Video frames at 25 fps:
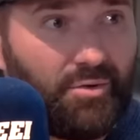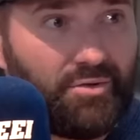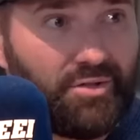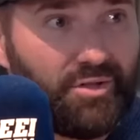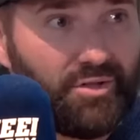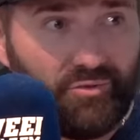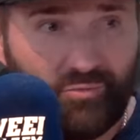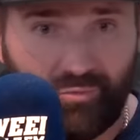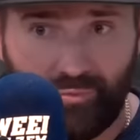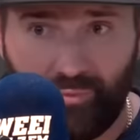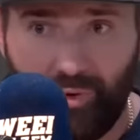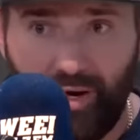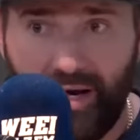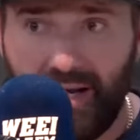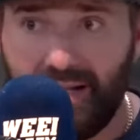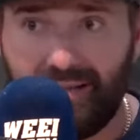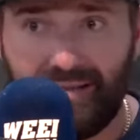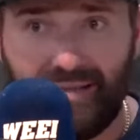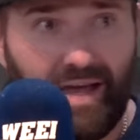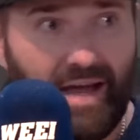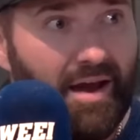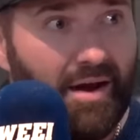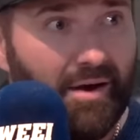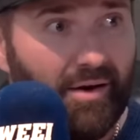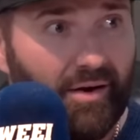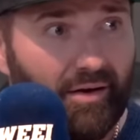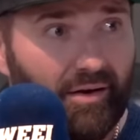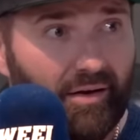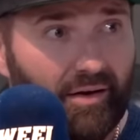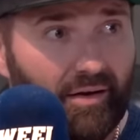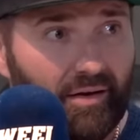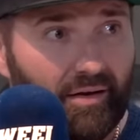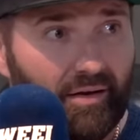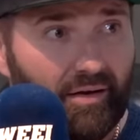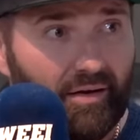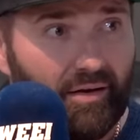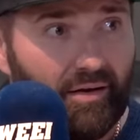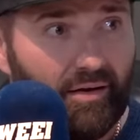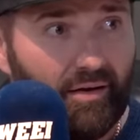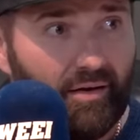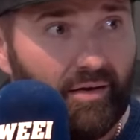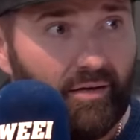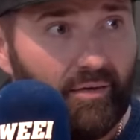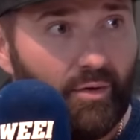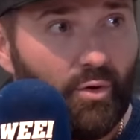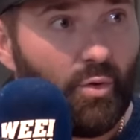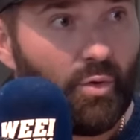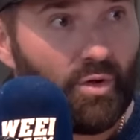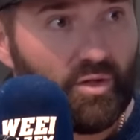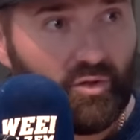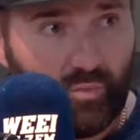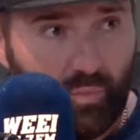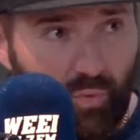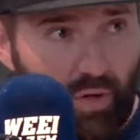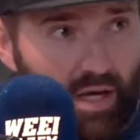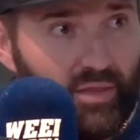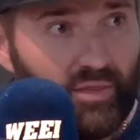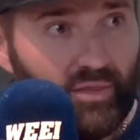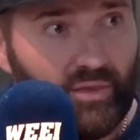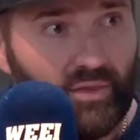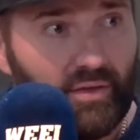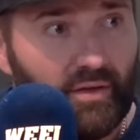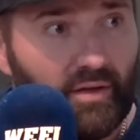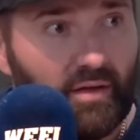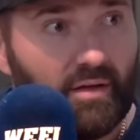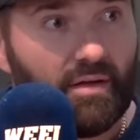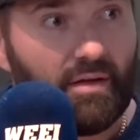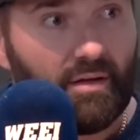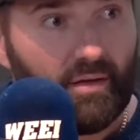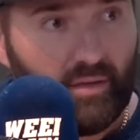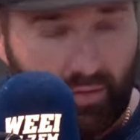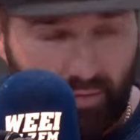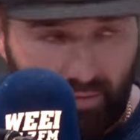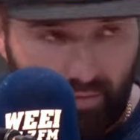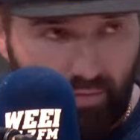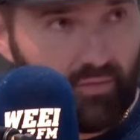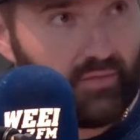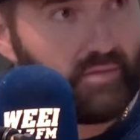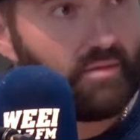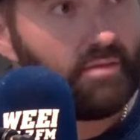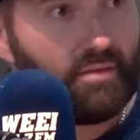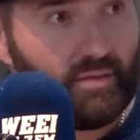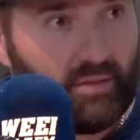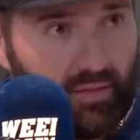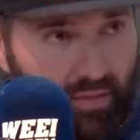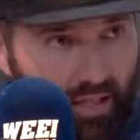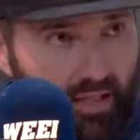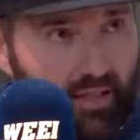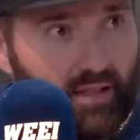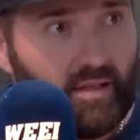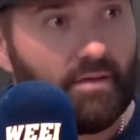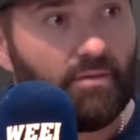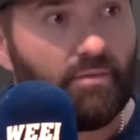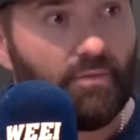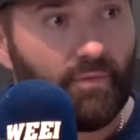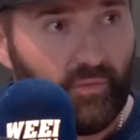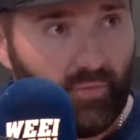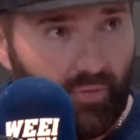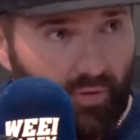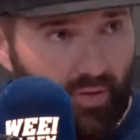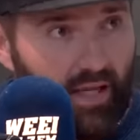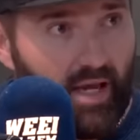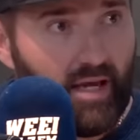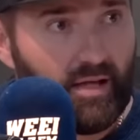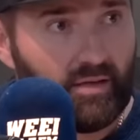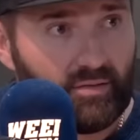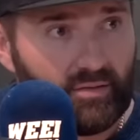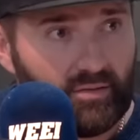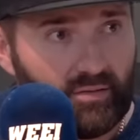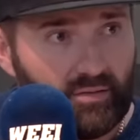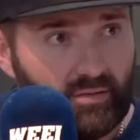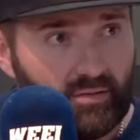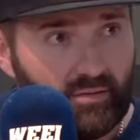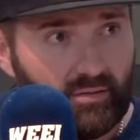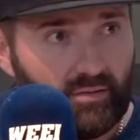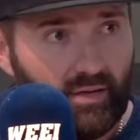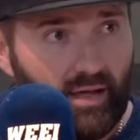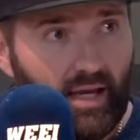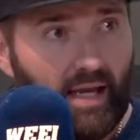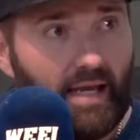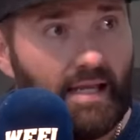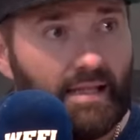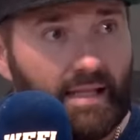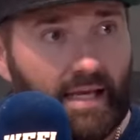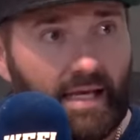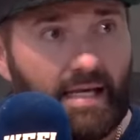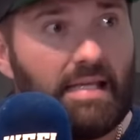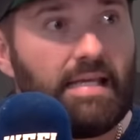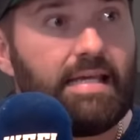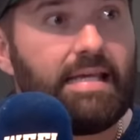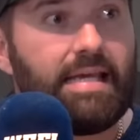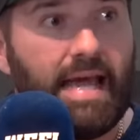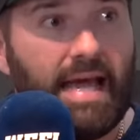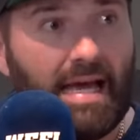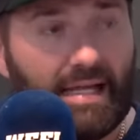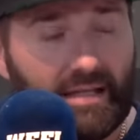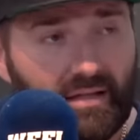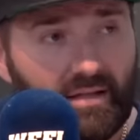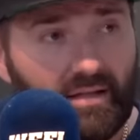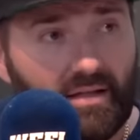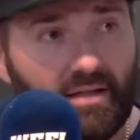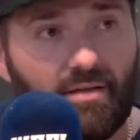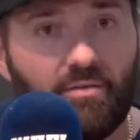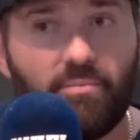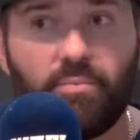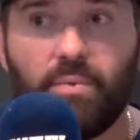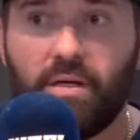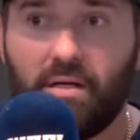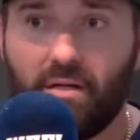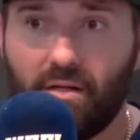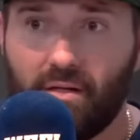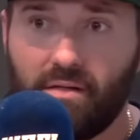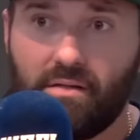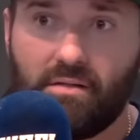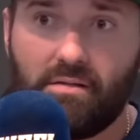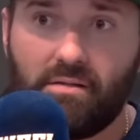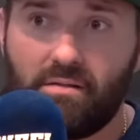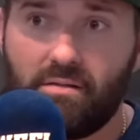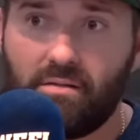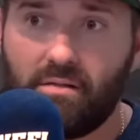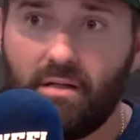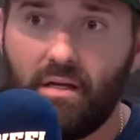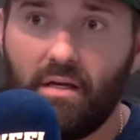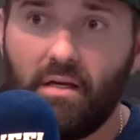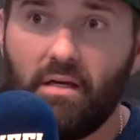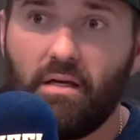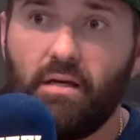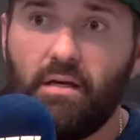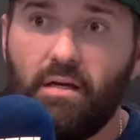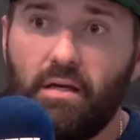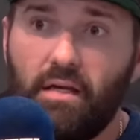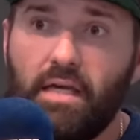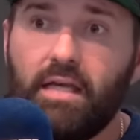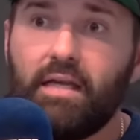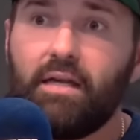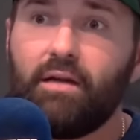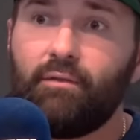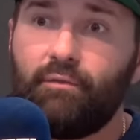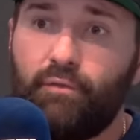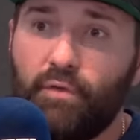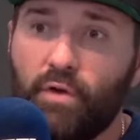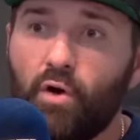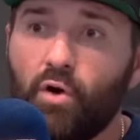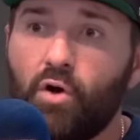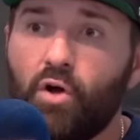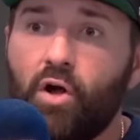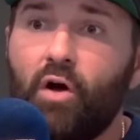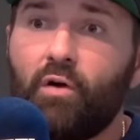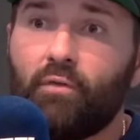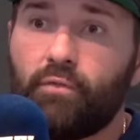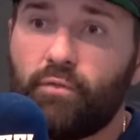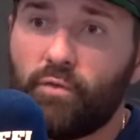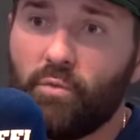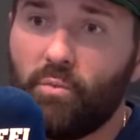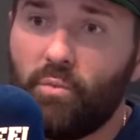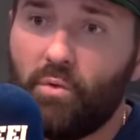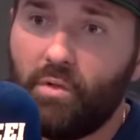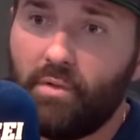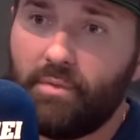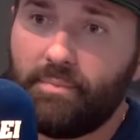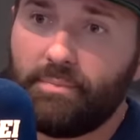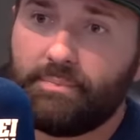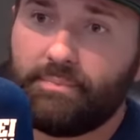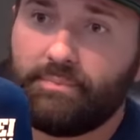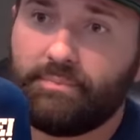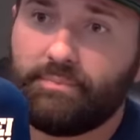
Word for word: coaches right there who was who was under, with who was with Dante for a long time. Yes. Yeah. And then he had to leave because yeah. so then it's not really about the